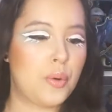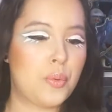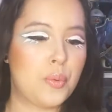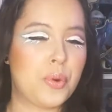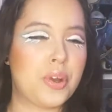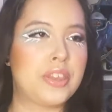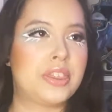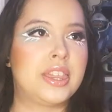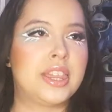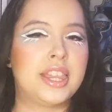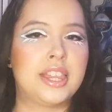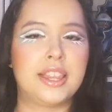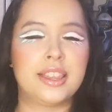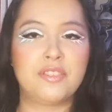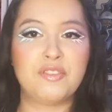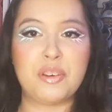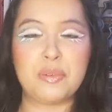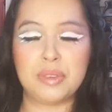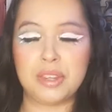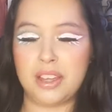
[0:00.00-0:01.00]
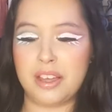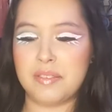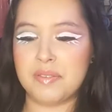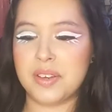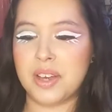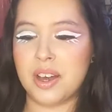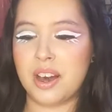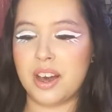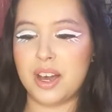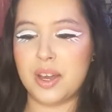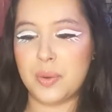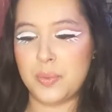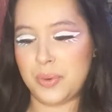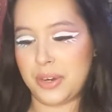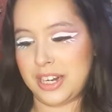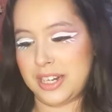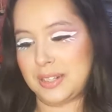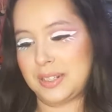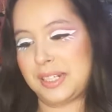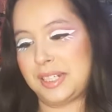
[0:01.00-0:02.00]
from Love God,
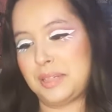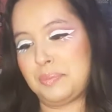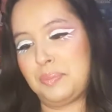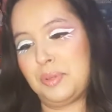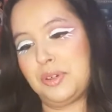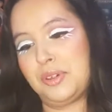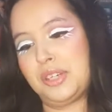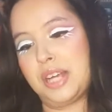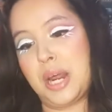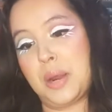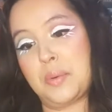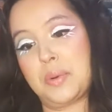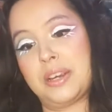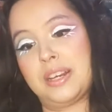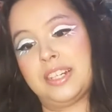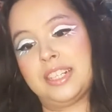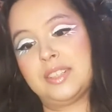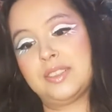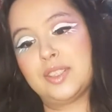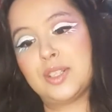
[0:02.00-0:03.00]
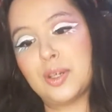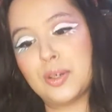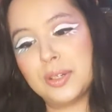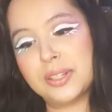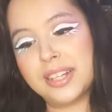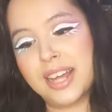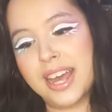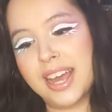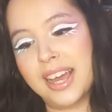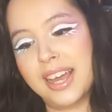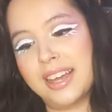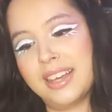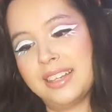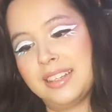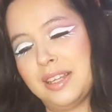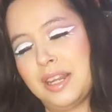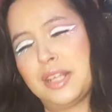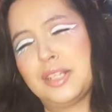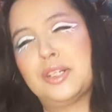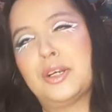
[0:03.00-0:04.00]
where, you know, Dipper trying to wear a turtleneck,
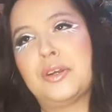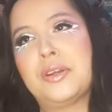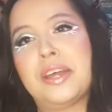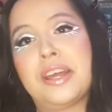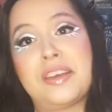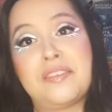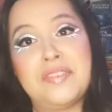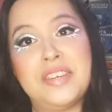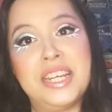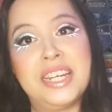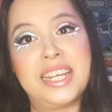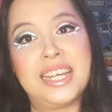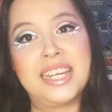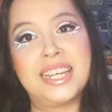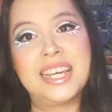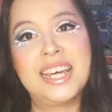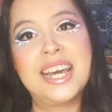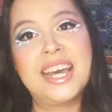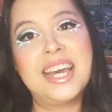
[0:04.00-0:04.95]
and a turtleneck a v-neck,